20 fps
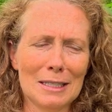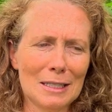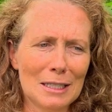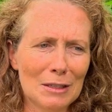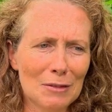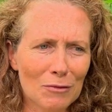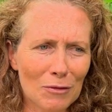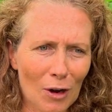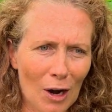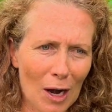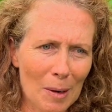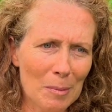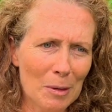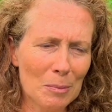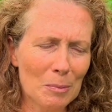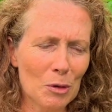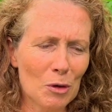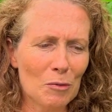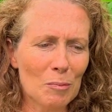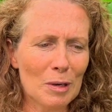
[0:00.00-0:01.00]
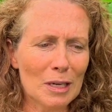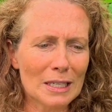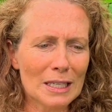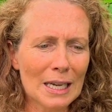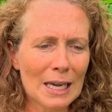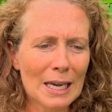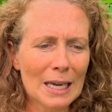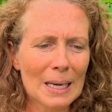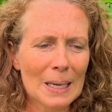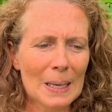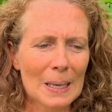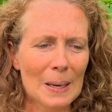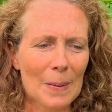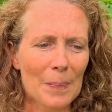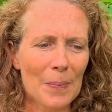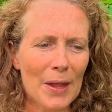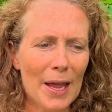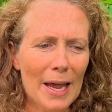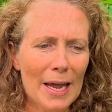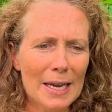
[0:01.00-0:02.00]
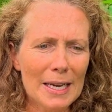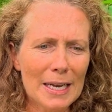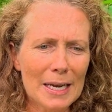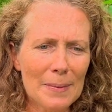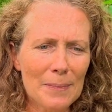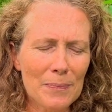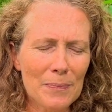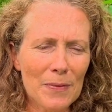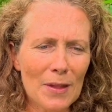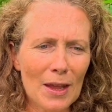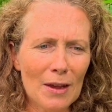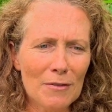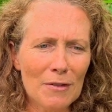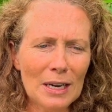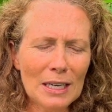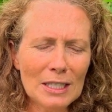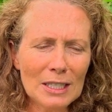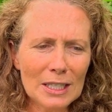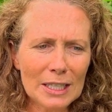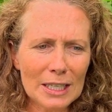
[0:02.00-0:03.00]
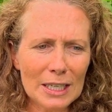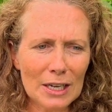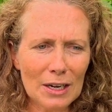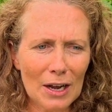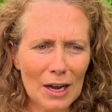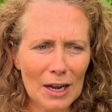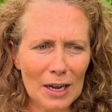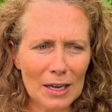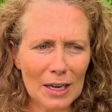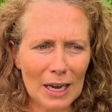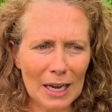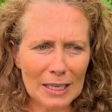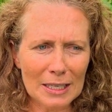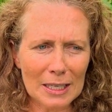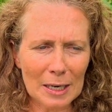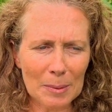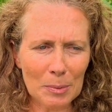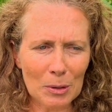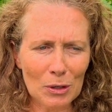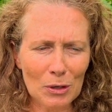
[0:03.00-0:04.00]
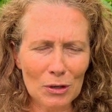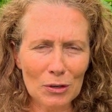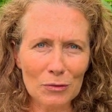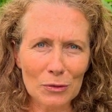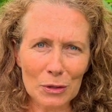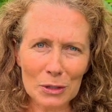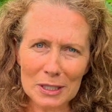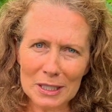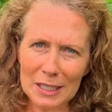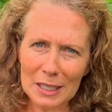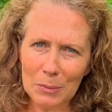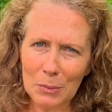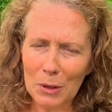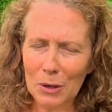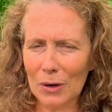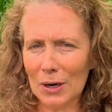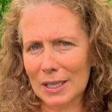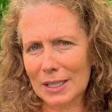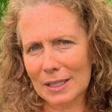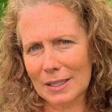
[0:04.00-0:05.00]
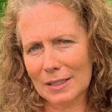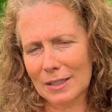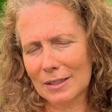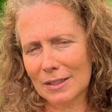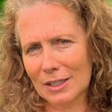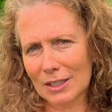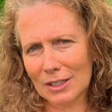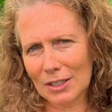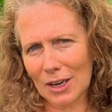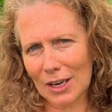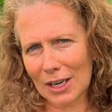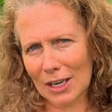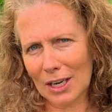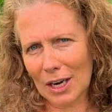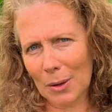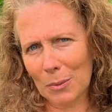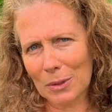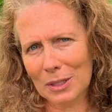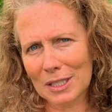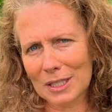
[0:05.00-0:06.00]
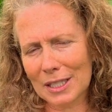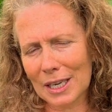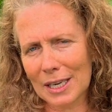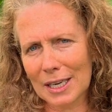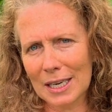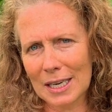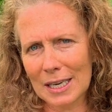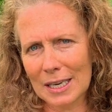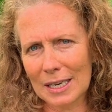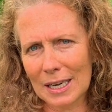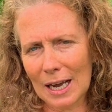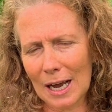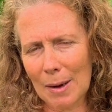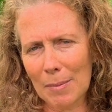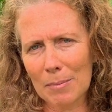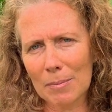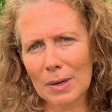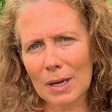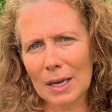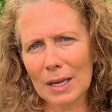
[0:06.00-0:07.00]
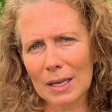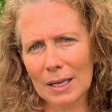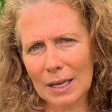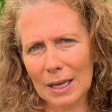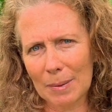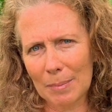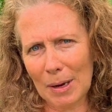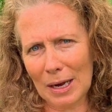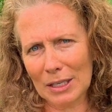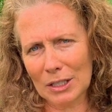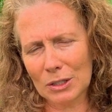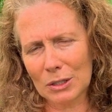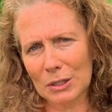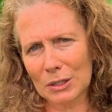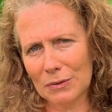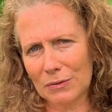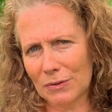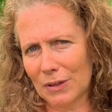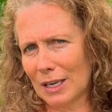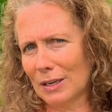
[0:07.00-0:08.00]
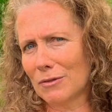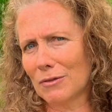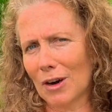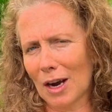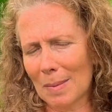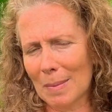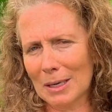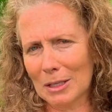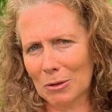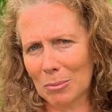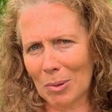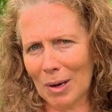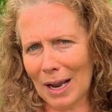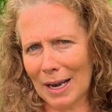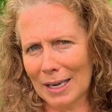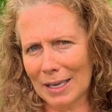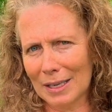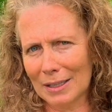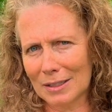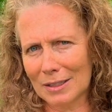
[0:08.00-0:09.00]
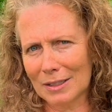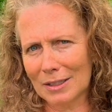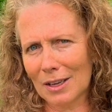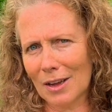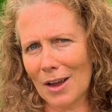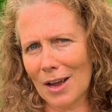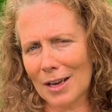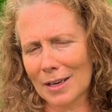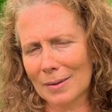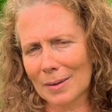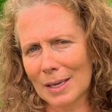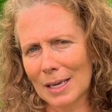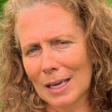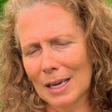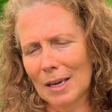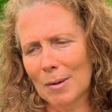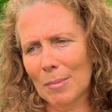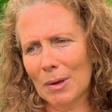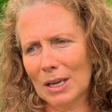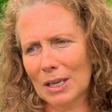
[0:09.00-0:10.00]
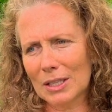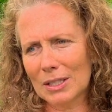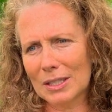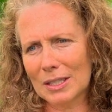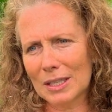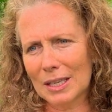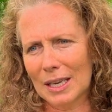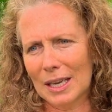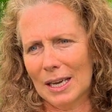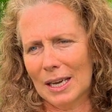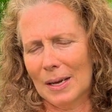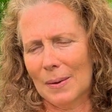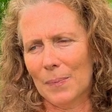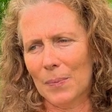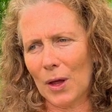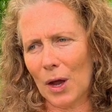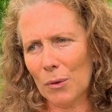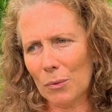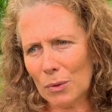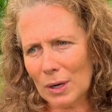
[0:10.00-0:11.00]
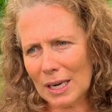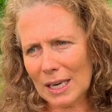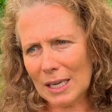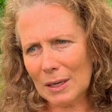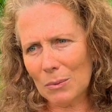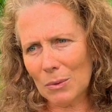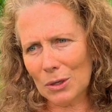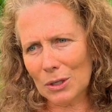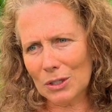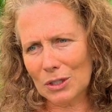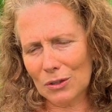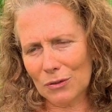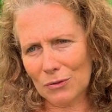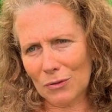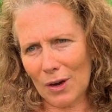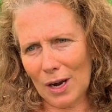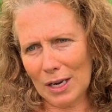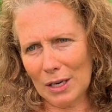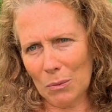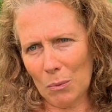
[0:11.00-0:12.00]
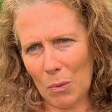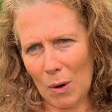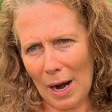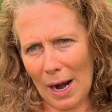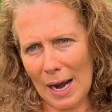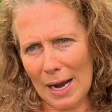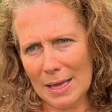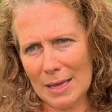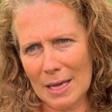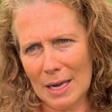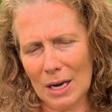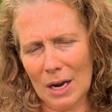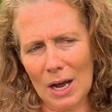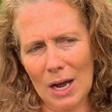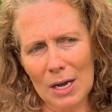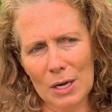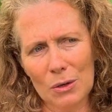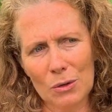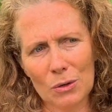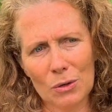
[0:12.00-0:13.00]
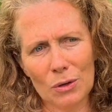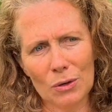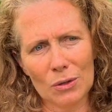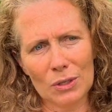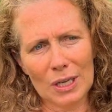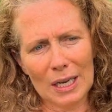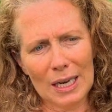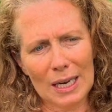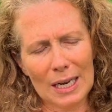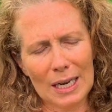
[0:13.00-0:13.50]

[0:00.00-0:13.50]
and environment movement. And eventually I ended up at university, where I decided I would study a Bachelor of Environmental Planning and Design, because I really wanted to find a way that I could